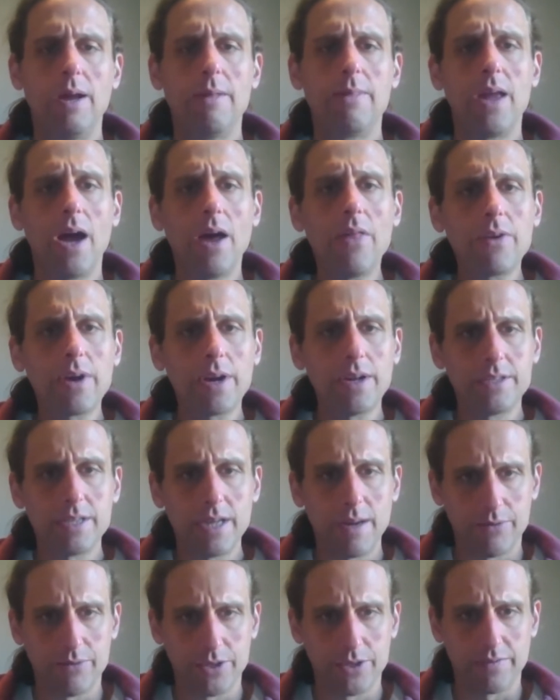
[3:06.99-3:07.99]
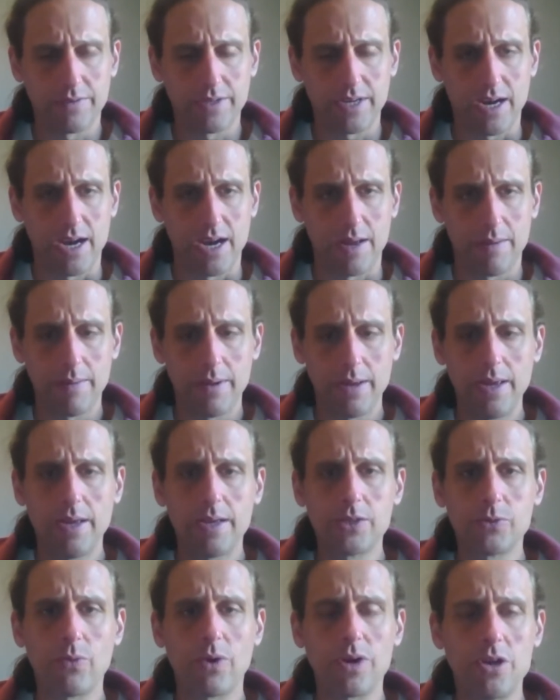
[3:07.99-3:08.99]
The other conception of time
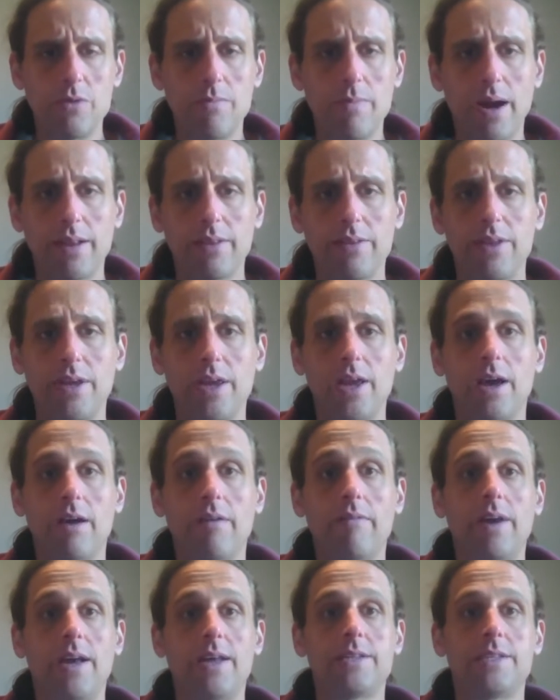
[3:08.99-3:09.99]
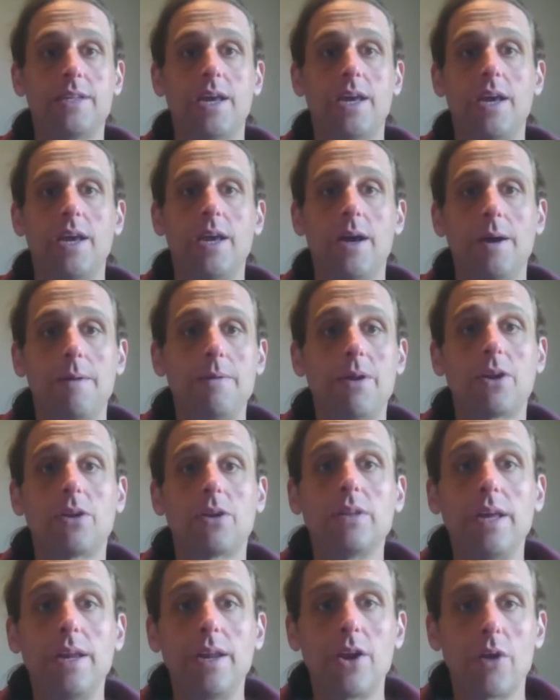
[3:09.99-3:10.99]
is what you might think of as not a
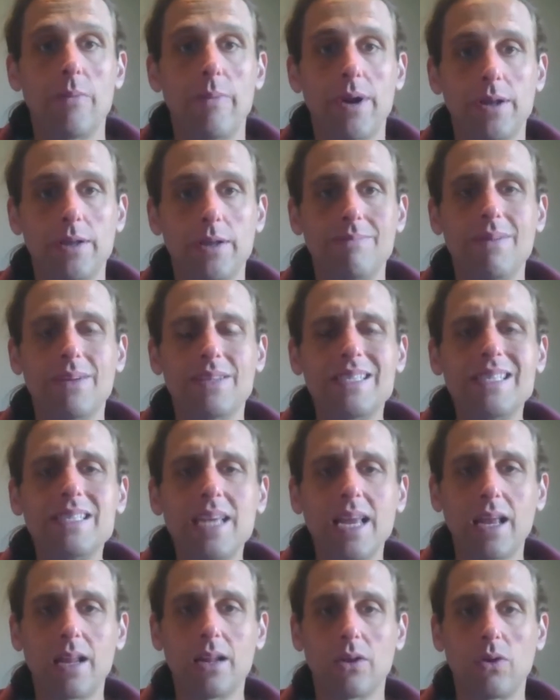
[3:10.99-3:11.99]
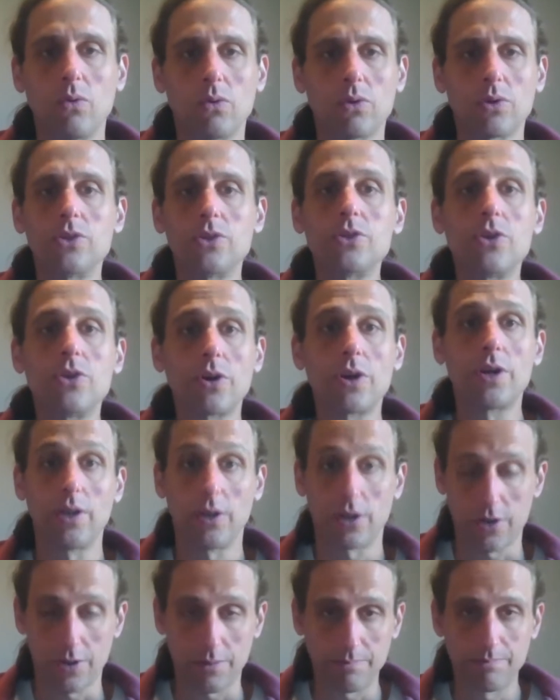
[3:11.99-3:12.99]
linear, but a cyclical or
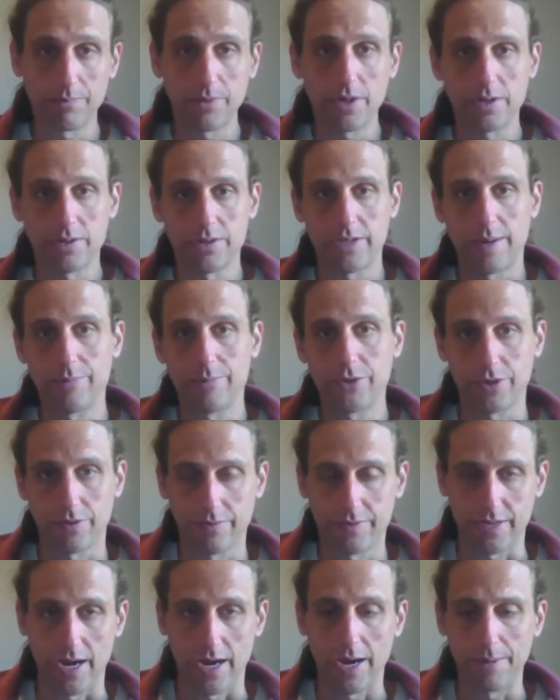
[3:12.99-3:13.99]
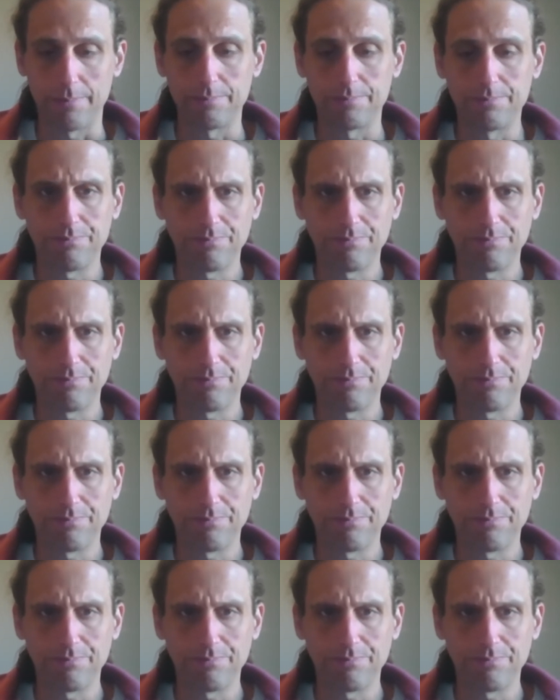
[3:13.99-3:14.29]
circular conception of time.